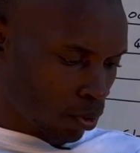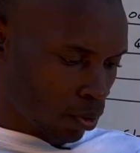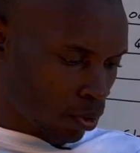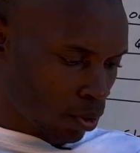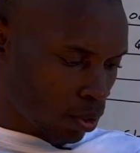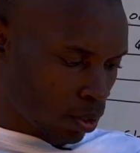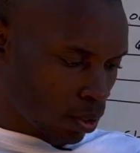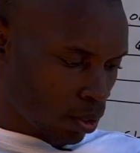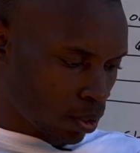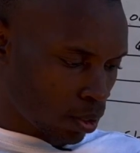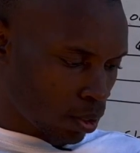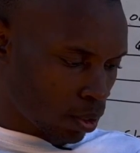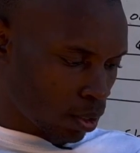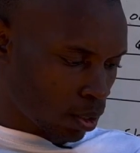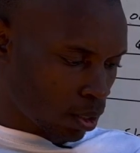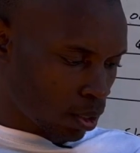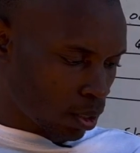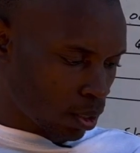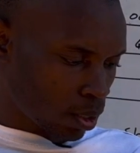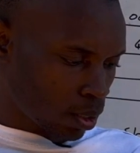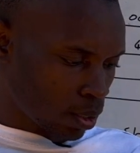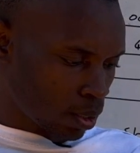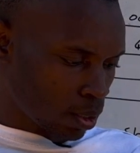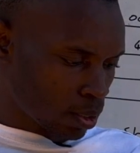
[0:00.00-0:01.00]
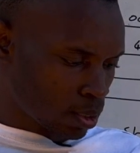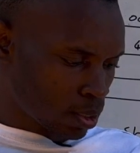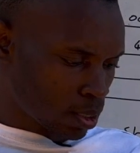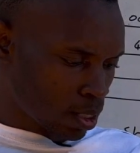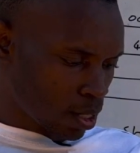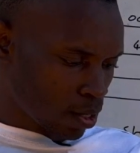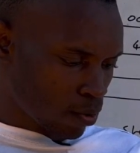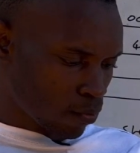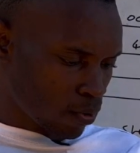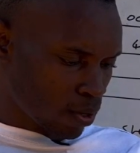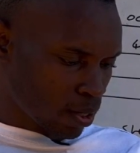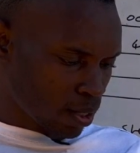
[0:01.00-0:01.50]
let's say
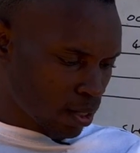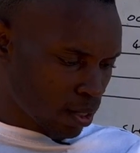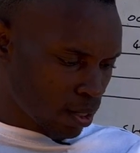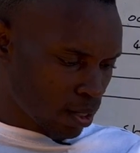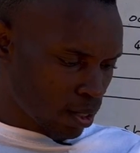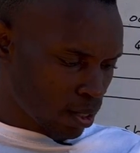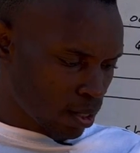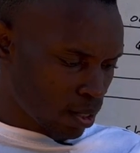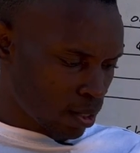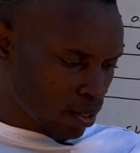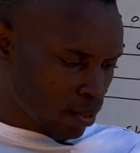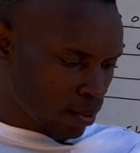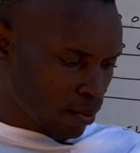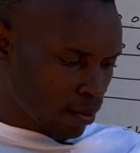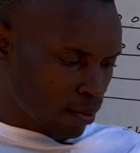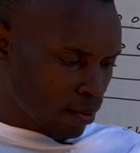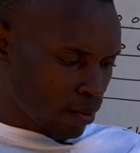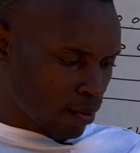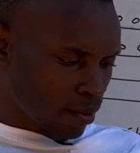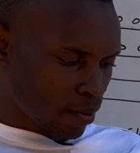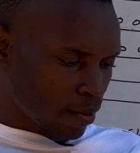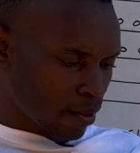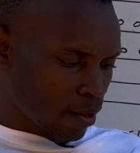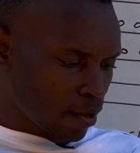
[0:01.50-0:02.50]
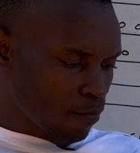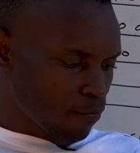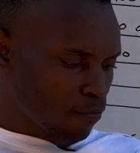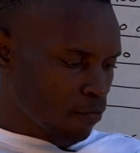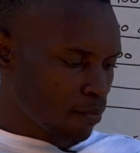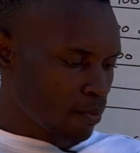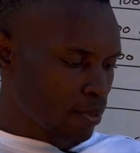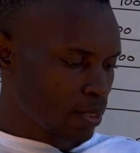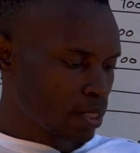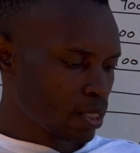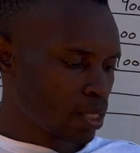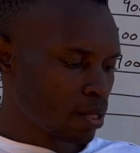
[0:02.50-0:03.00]
quick,
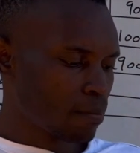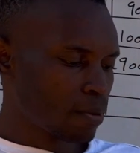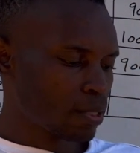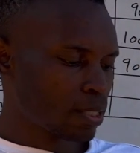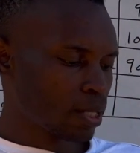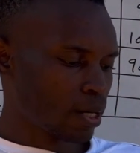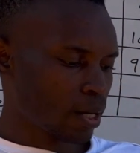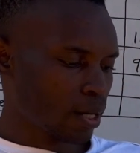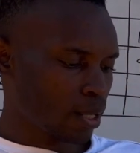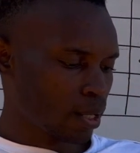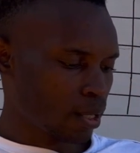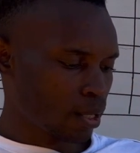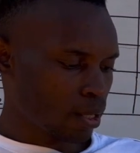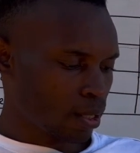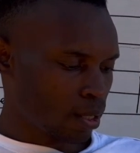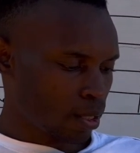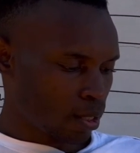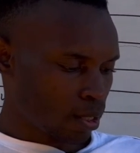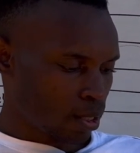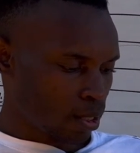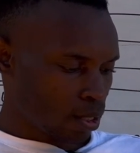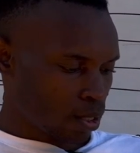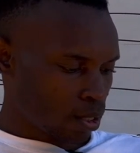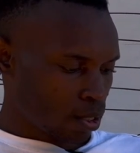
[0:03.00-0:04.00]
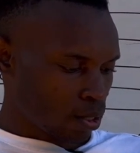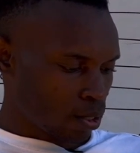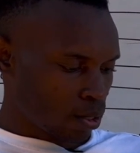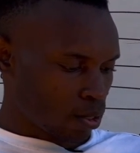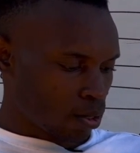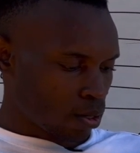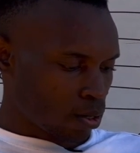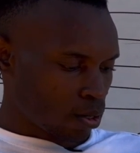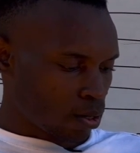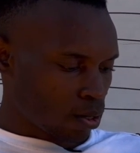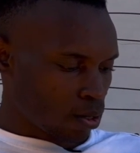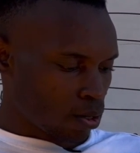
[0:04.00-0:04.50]
information number 3,
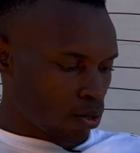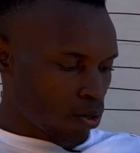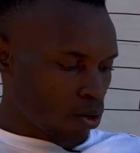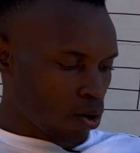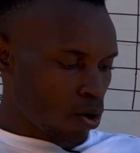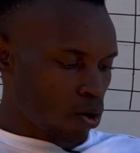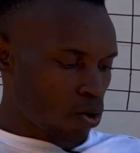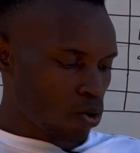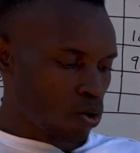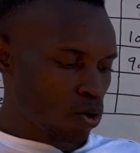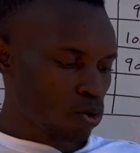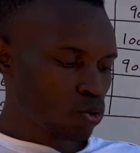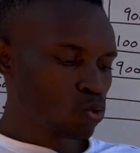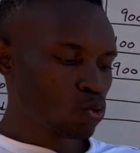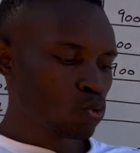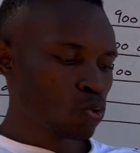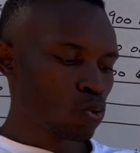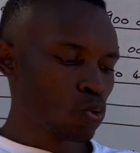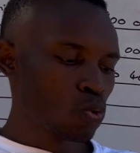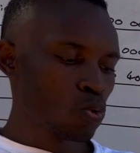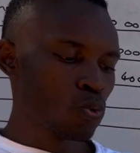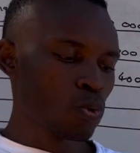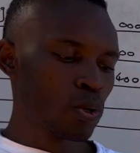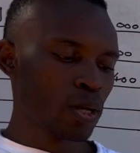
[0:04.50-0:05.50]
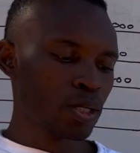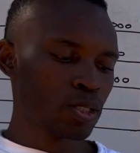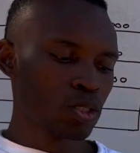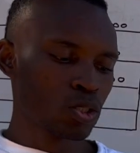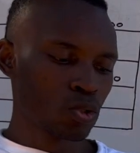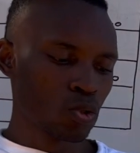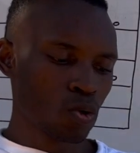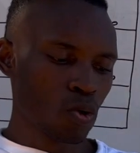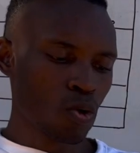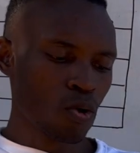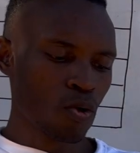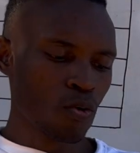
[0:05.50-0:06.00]
Lolo took a
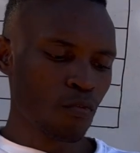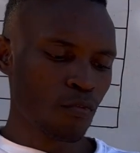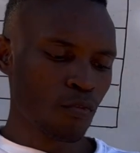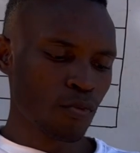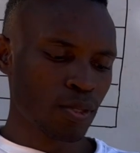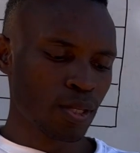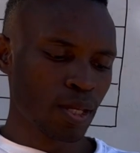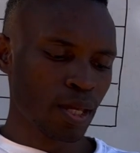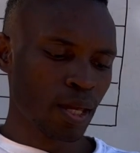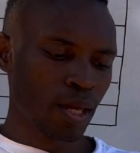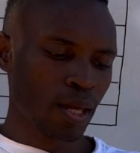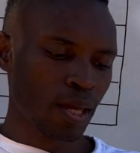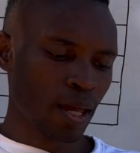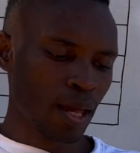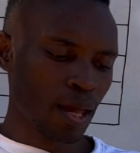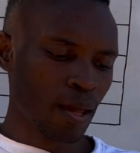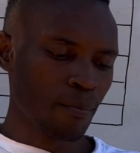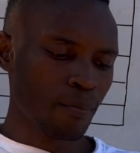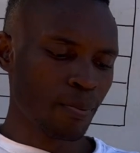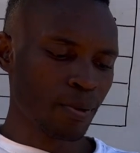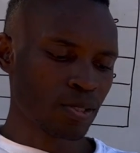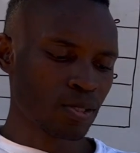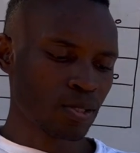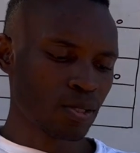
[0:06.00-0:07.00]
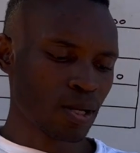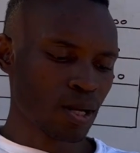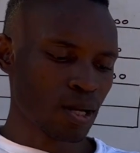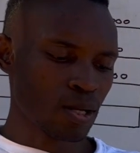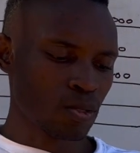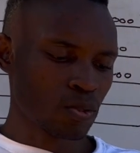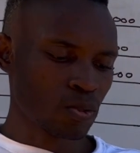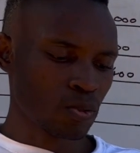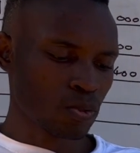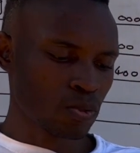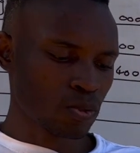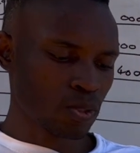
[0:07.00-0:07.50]
stock for the hair personal
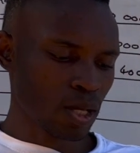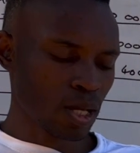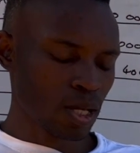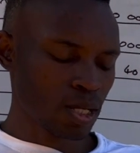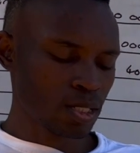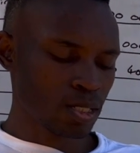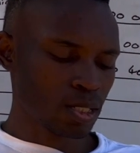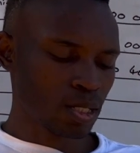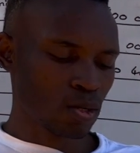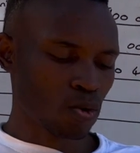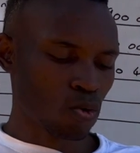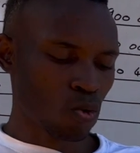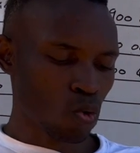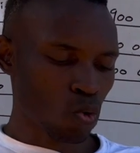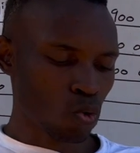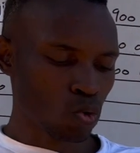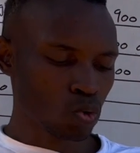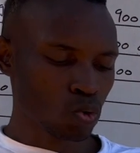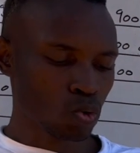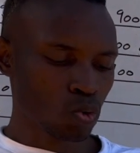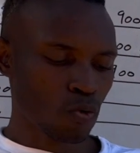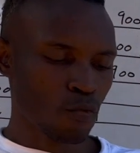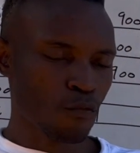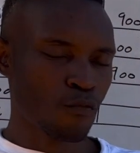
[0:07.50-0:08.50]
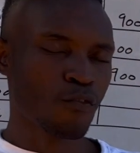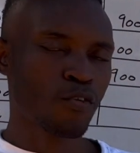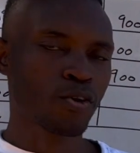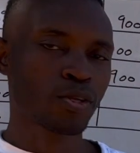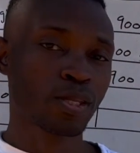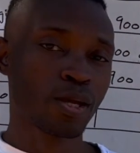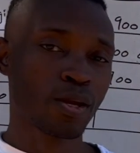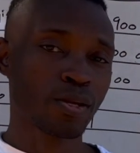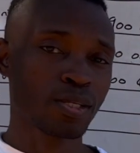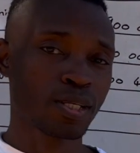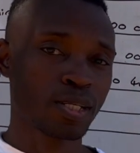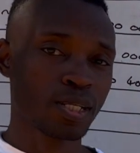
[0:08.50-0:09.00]
use at a cost of
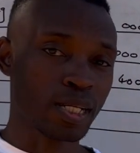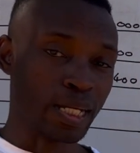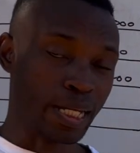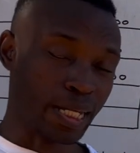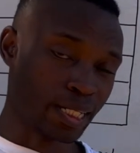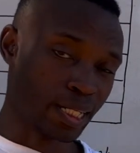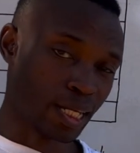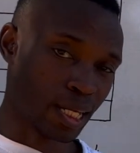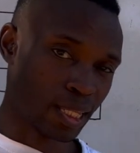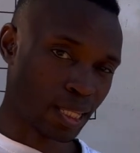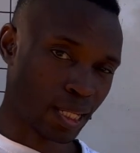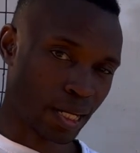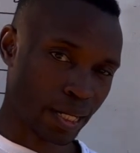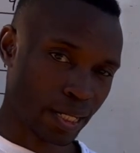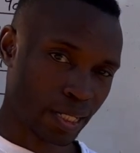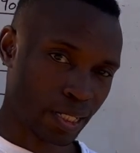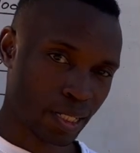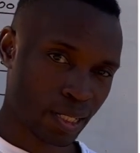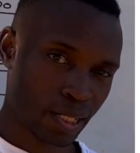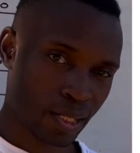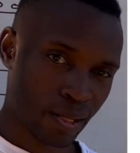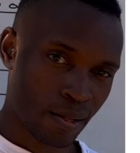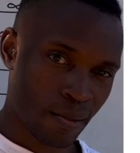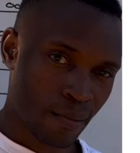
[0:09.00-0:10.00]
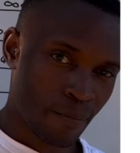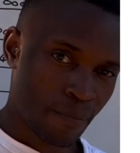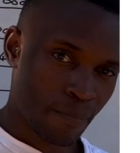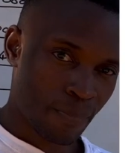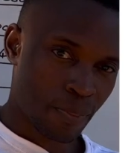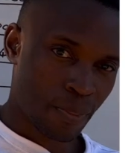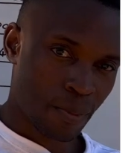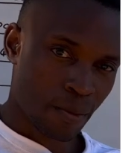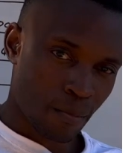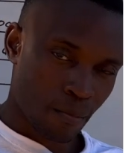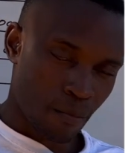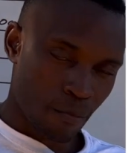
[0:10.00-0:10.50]
4,800.
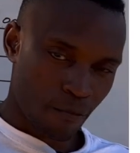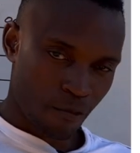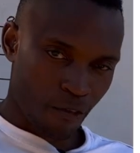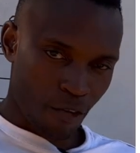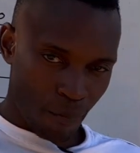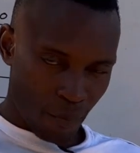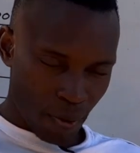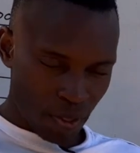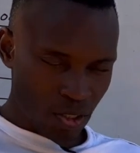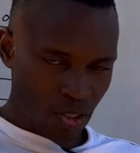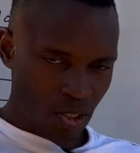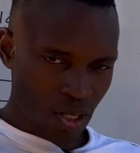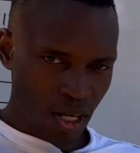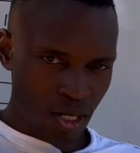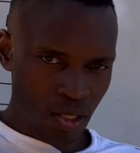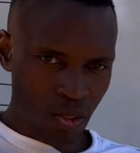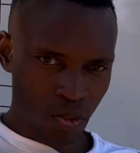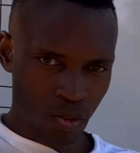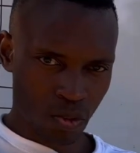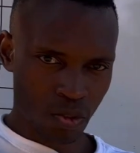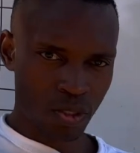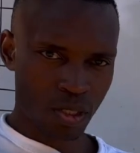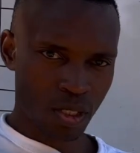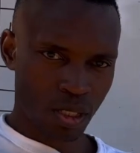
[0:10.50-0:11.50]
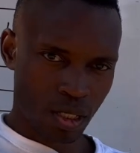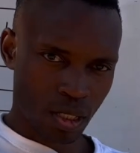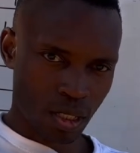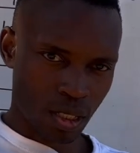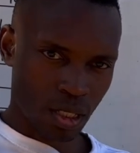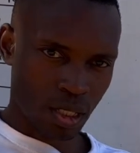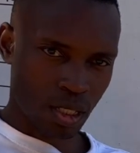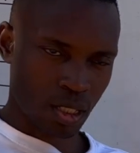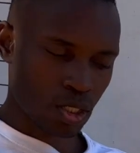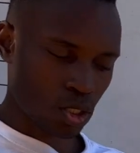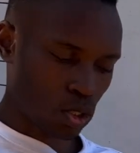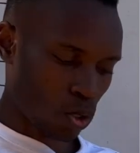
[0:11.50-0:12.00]
For personal use
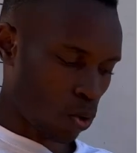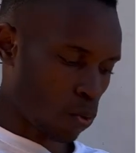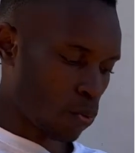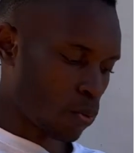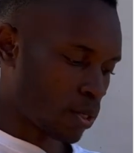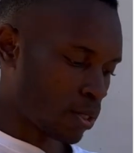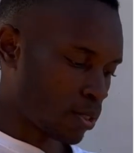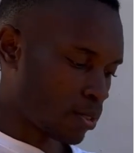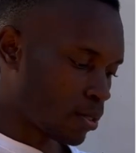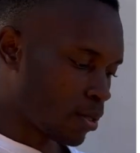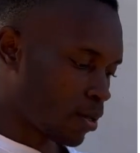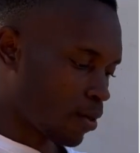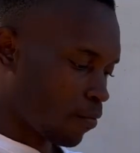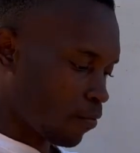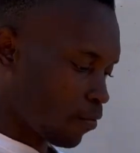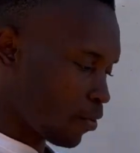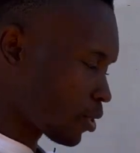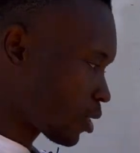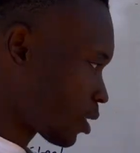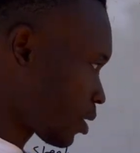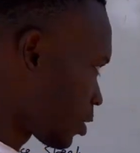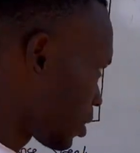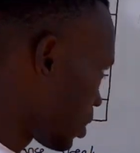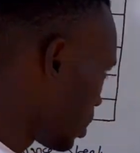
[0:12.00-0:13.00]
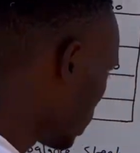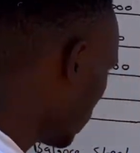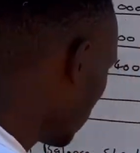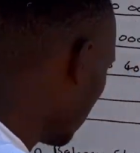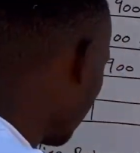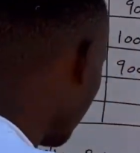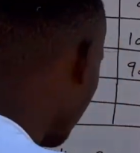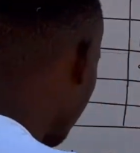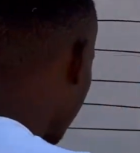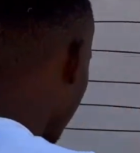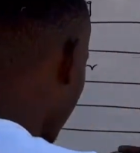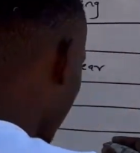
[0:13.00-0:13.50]
is drawings,
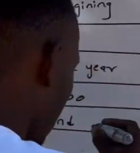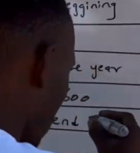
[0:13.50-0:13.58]
4,800.